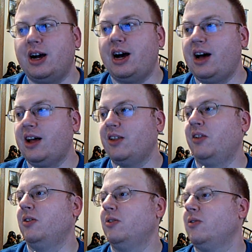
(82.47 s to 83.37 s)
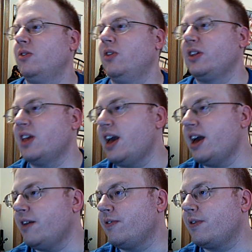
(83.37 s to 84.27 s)
Like they
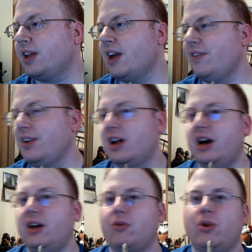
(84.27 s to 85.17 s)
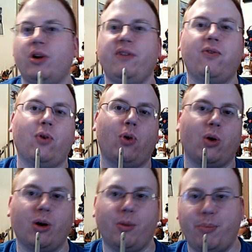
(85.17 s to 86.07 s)
have Kevin Conroy
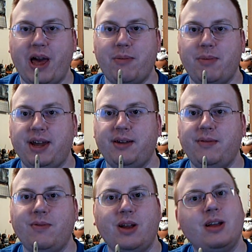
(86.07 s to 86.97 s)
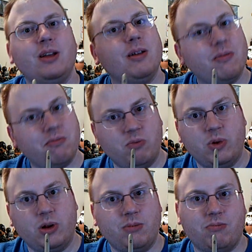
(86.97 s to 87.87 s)
for Batman.
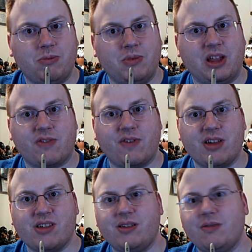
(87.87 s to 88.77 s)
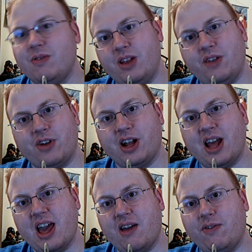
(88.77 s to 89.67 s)
Let's face it, if you're
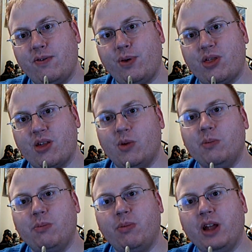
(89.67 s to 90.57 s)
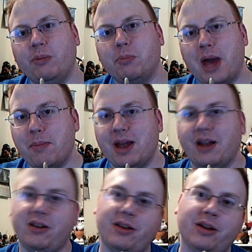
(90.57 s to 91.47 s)
going to have someone playing
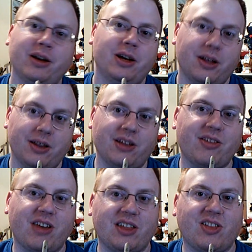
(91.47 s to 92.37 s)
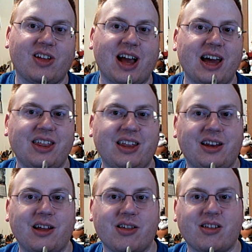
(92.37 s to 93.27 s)
Batman, let's get the guy
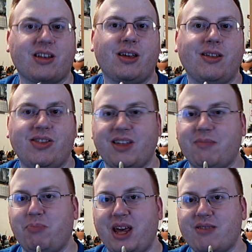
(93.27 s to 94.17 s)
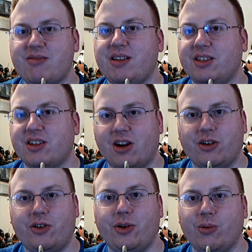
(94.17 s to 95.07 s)
that does it the best in the
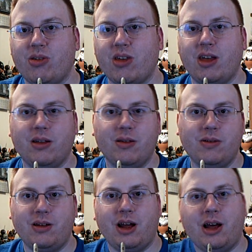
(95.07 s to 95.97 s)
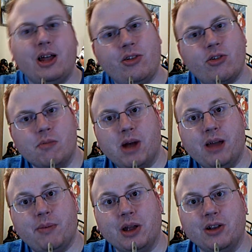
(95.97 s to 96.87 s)
cartoons, at least in
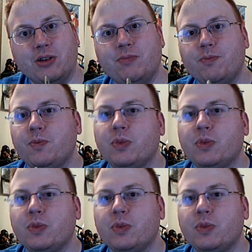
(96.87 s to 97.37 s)
my opinion.